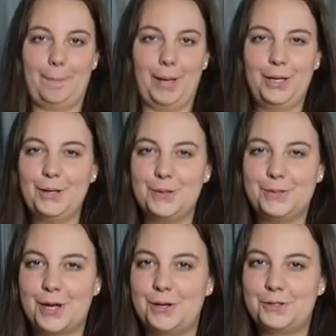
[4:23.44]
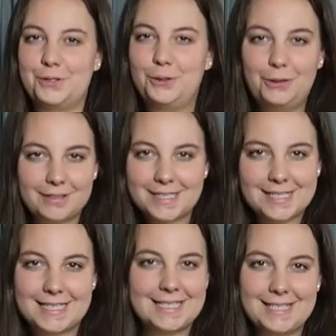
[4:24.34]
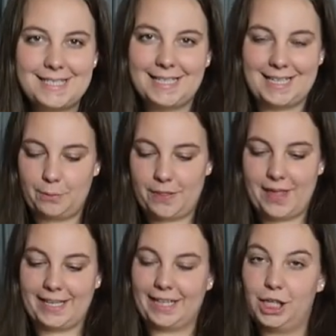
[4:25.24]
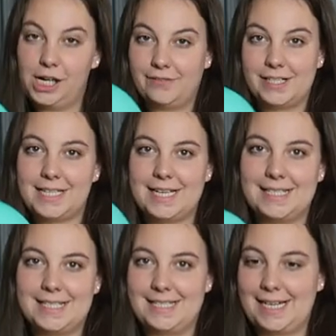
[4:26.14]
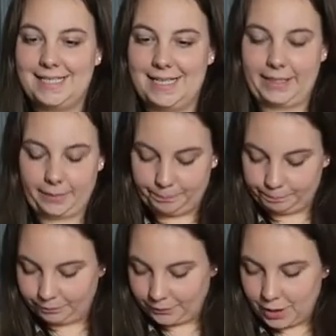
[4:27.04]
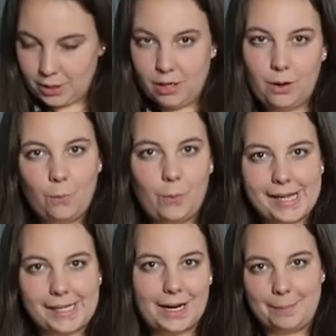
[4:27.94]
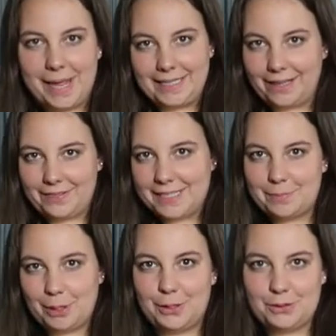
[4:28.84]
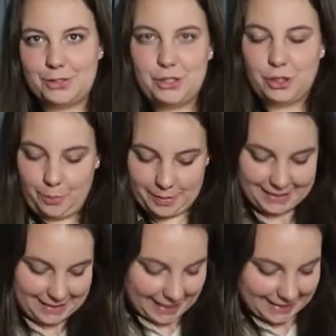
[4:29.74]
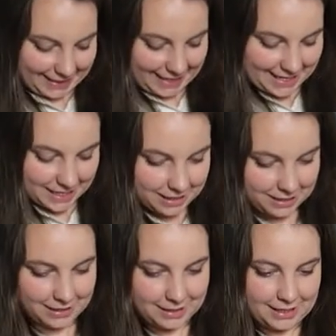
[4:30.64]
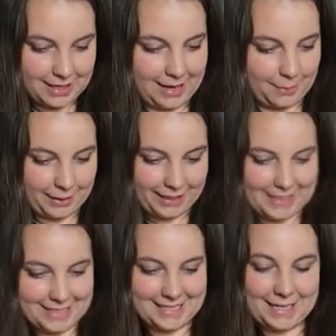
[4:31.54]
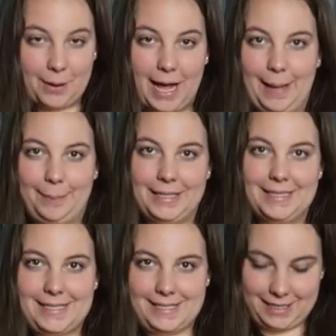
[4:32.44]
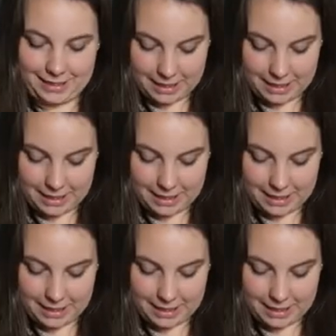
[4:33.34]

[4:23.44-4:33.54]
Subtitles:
Balloons are notoriously sticky when they get covered in static. We're going to make these balloons super sticky and we're going to see what happens.